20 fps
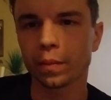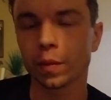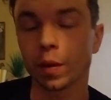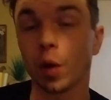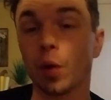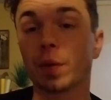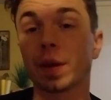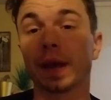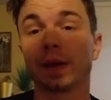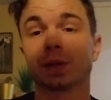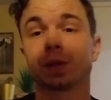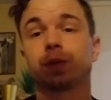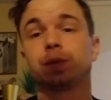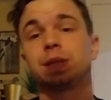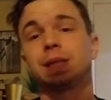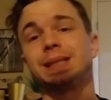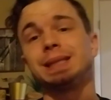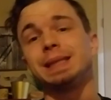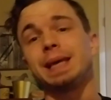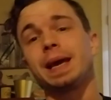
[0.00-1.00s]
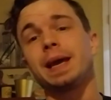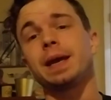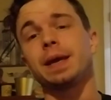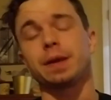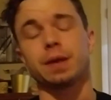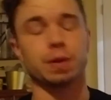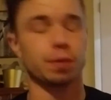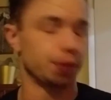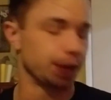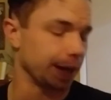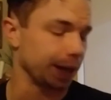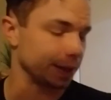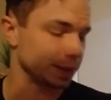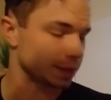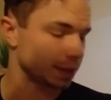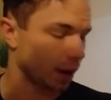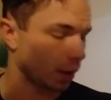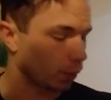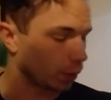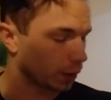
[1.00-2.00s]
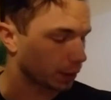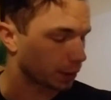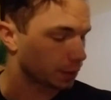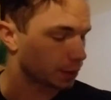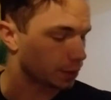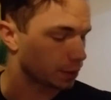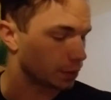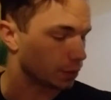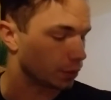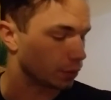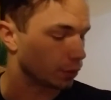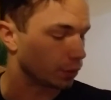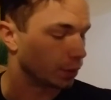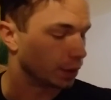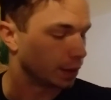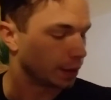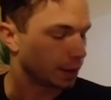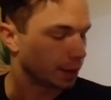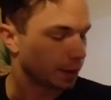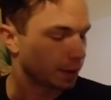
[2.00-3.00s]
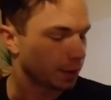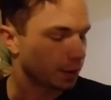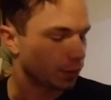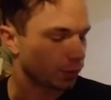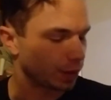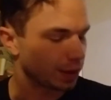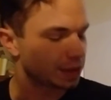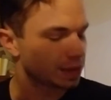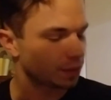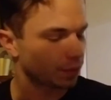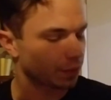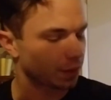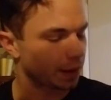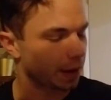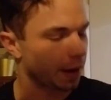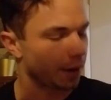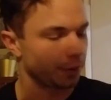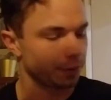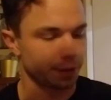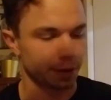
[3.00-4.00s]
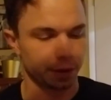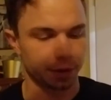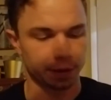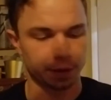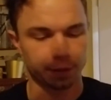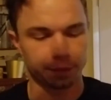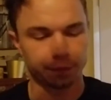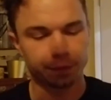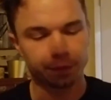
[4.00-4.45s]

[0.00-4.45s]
Okay, so today, you guys, I wanted to read something out of